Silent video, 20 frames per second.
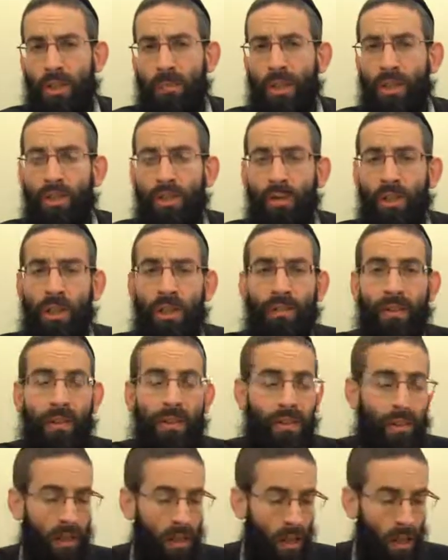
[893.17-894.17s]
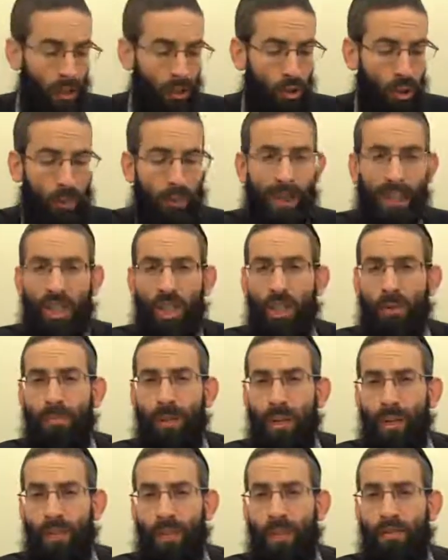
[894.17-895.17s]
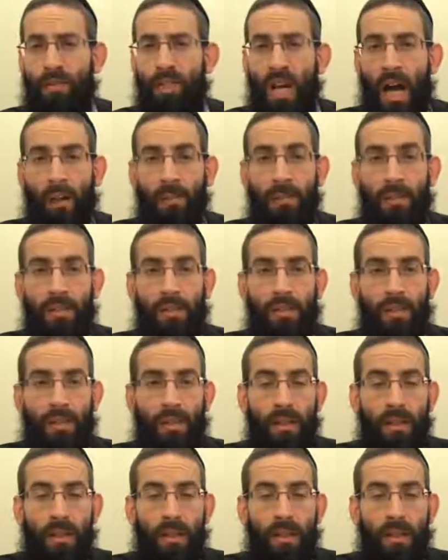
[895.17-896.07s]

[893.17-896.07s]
he may do it even during Ben Hashmashas of Shabbos.